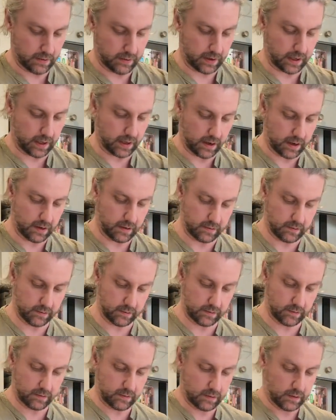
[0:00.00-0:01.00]
we go.
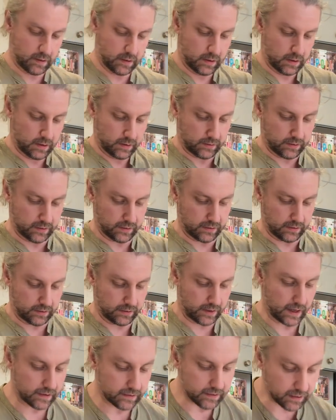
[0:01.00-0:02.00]
So this is
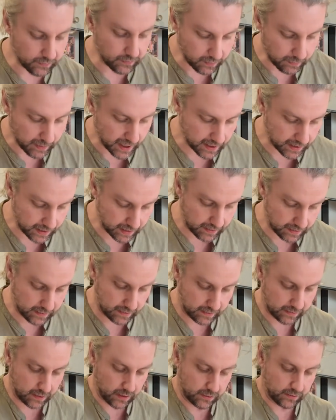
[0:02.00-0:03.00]
nicely fermented.
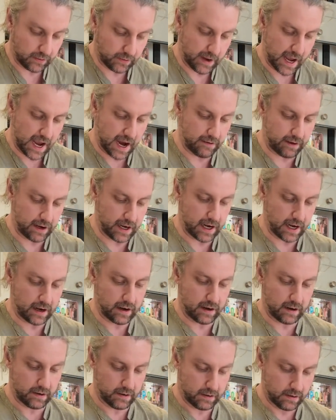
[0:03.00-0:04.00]
It's got some air in it,
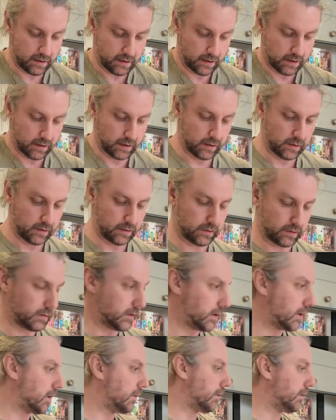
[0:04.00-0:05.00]
so we don't